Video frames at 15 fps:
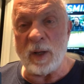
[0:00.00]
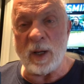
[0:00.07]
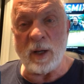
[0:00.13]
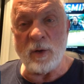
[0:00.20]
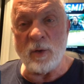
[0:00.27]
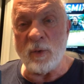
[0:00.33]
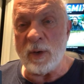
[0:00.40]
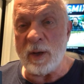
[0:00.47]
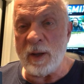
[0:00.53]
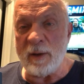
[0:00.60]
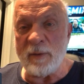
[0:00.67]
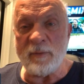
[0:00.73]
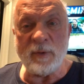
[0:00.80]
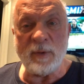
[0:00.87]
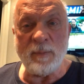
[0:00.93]
and I know
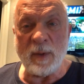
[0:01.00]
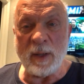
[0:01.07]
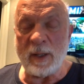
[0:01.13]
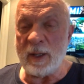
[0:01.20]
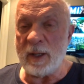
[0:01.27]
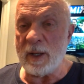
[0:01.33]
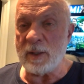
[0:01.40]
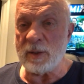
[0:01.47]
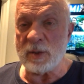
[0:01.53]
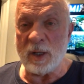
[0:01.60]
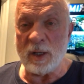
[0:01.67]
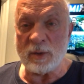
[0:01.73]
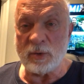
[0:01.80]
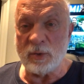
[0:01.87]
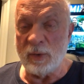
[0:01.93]
everybody I
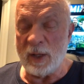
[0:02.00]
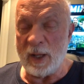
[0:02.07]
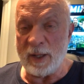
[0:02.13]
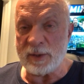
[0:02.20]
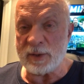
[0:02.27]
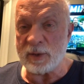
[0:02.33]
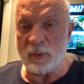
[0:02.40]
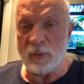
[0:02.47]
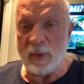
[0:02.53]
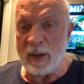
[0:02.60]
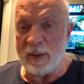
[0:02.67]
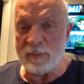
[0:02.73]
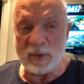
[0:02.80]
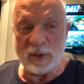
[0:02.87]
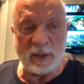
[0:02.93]
talk to likes the
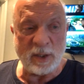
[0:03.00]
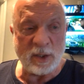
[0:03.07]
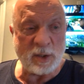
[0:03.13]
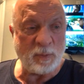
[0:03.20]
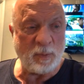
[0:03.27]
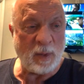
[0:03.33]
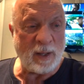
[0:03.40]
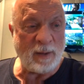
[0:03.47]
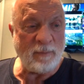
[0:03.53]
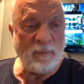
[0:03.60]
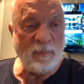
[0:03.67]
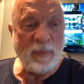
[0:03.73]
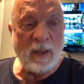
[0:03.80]
Rams in this spot.